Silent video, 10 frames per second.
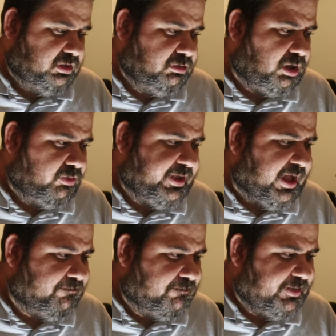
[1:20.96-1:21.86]
growing
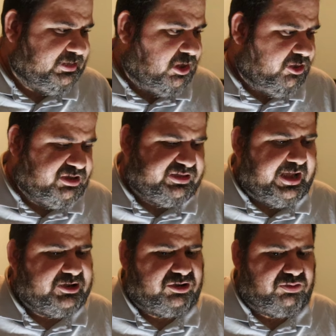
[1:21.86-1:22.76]
up at those
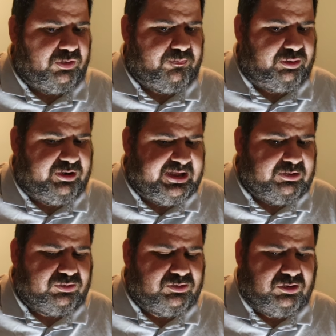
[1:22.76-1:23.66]
stages were
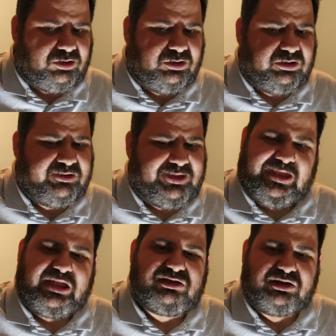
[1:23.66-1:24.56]
pretty
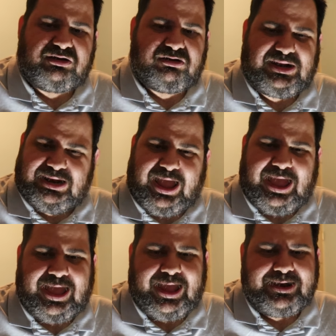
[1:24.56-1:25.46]
decent
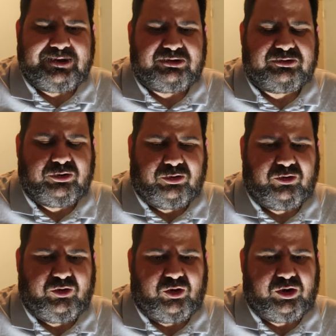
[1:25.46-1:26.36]
and
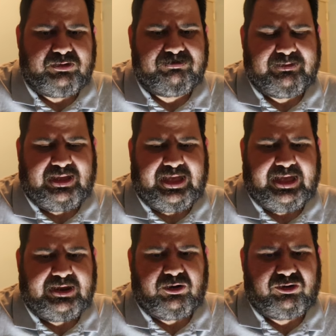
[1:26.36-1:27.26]
good.
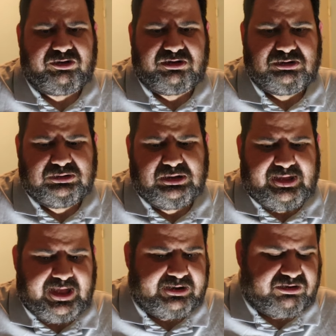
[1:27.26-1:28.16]

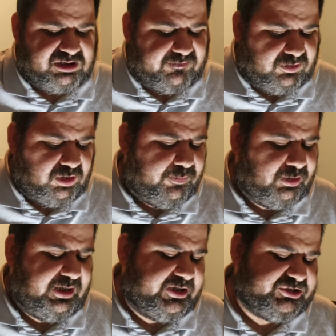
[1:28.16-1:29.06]
Had several
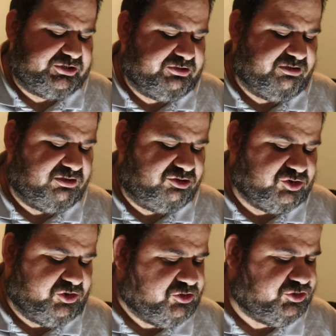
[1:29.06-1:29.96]
operations
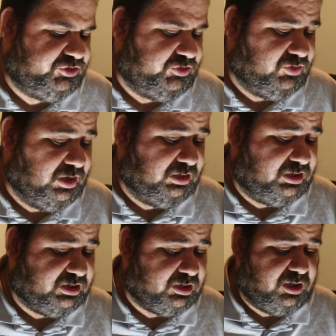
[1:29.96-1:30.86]
due to a
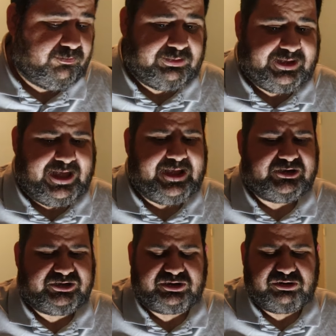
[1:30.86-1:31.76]
lot of
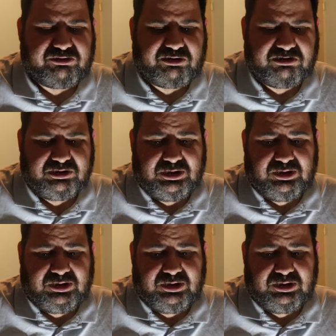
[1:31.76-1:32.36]
complications